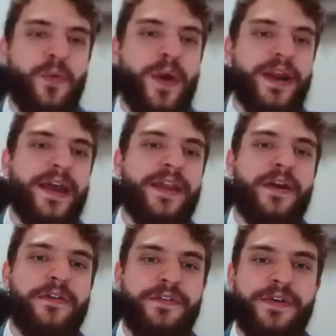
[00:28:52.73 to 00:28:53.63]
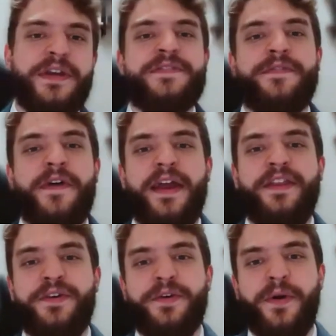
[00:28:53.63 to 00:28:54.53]
where can our viewers find
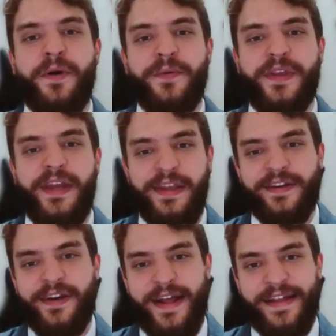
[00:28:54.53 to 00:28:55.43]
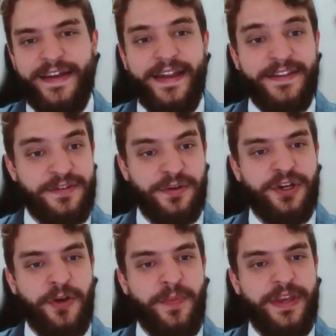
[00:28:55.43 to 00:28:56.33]
you on the internet and
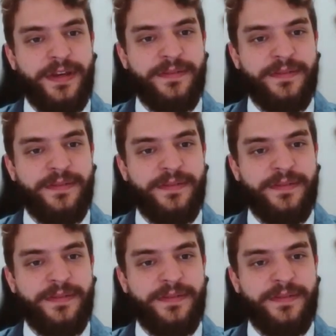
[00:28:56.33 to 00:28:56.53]
social media?